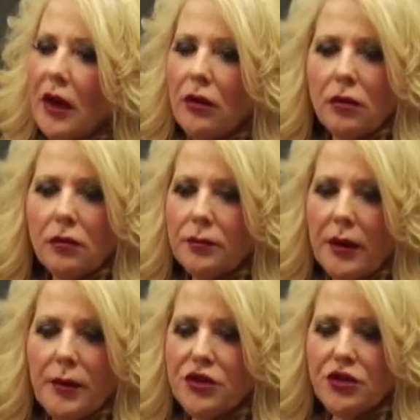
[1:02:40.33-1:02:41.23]
I don't know.
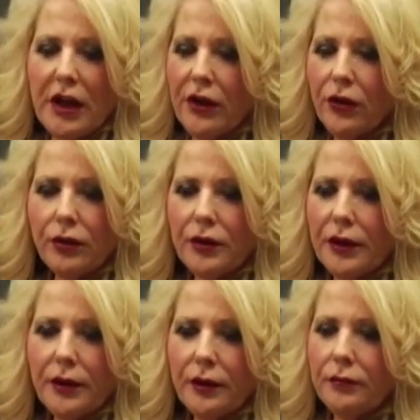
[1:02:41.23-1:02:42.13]
Maybe Terrell
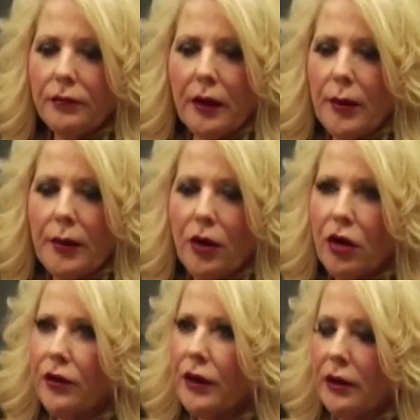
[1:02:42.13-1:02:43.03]
did. Maybe
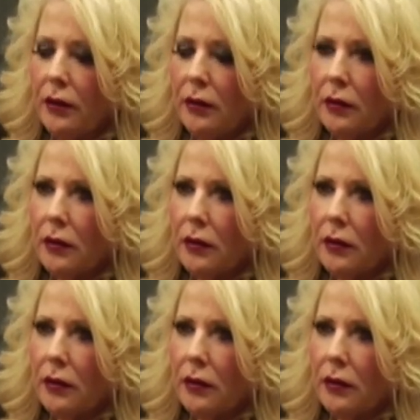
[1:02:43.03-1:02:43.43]
Mark did.